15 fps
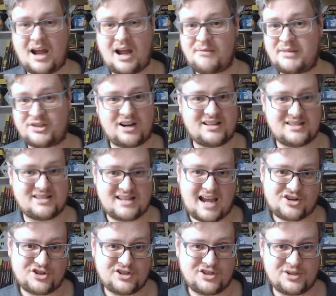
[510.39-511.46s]
many
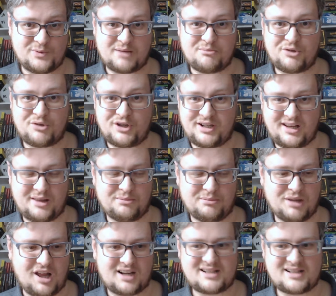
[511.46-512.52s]
transactions we can put into the
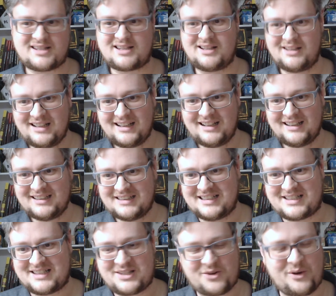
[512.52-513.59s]
blocks.
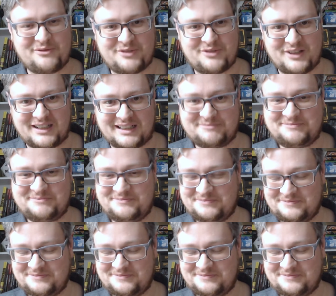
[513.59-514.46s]
It's quite funny.